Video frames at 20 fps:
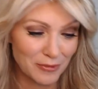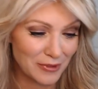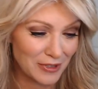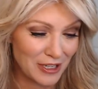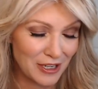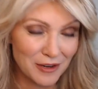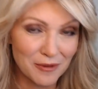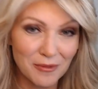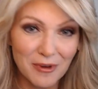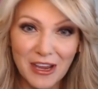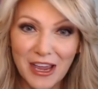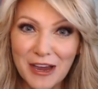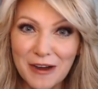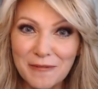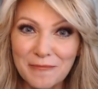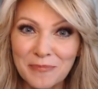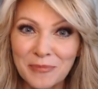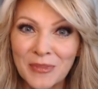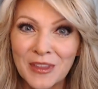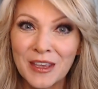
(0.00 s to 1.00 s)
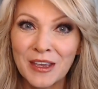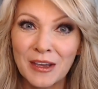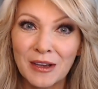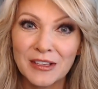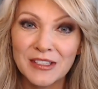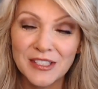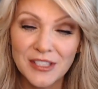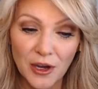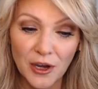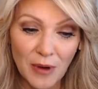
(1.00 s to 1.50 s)
here we go.
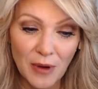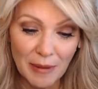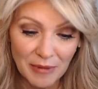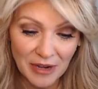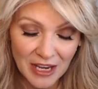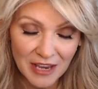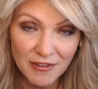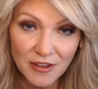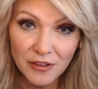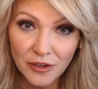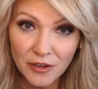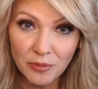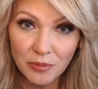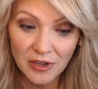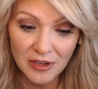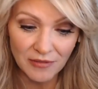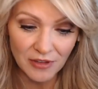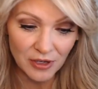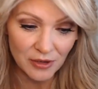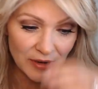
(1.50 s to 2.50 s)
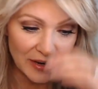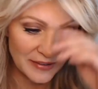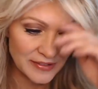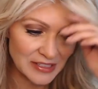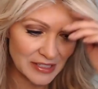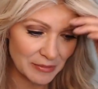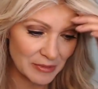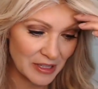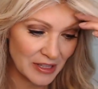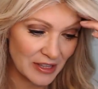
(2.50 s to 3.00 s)
So I'm going to give you a little preview of
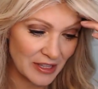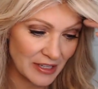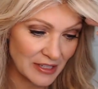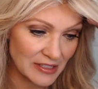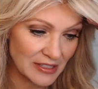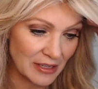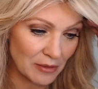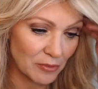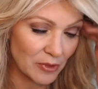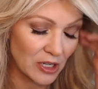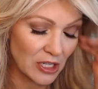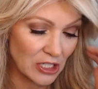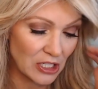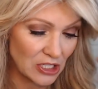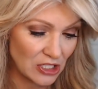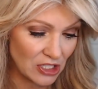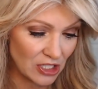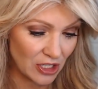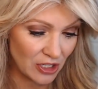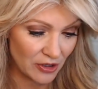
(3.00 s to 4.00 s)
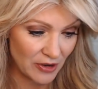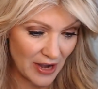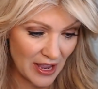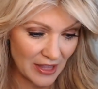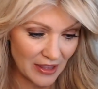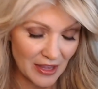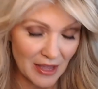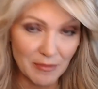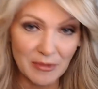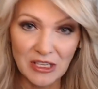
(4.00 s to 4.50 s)
some of the things that we're going to do, and
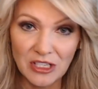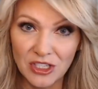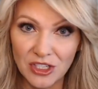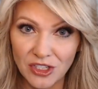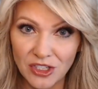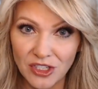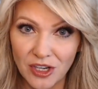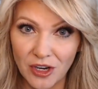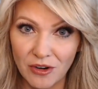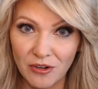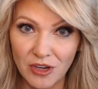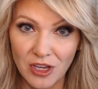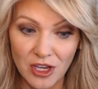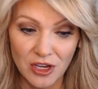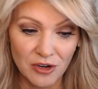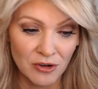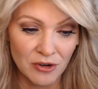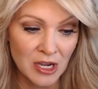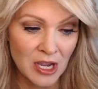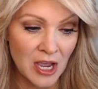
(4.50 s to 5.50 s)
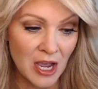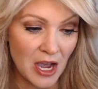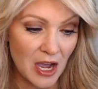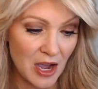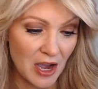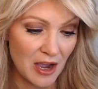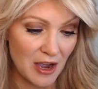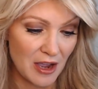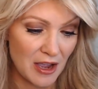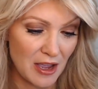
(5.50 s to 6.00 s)
let me just show you.
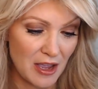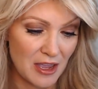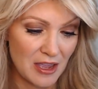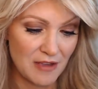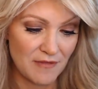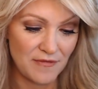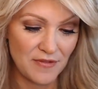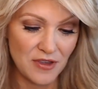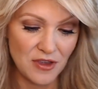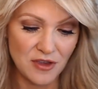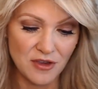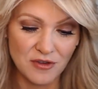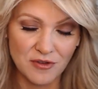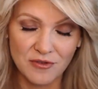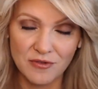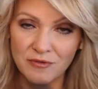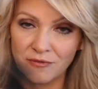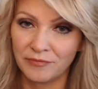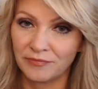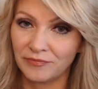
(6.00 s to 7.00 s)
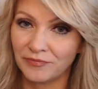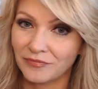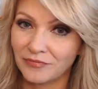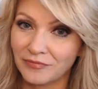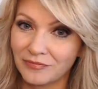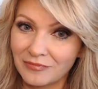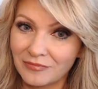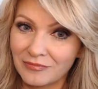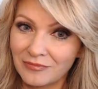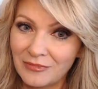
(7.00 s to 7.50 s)
If you
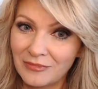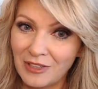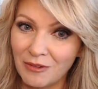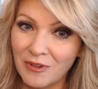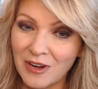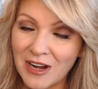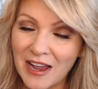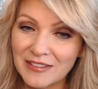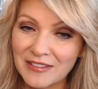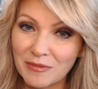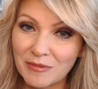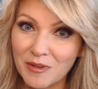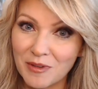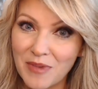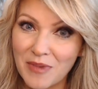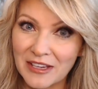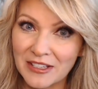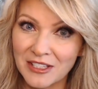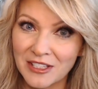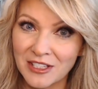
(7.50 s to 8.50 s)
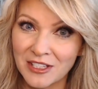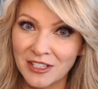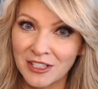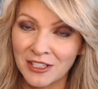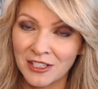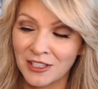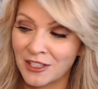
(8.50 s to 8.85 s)
want to have some of the best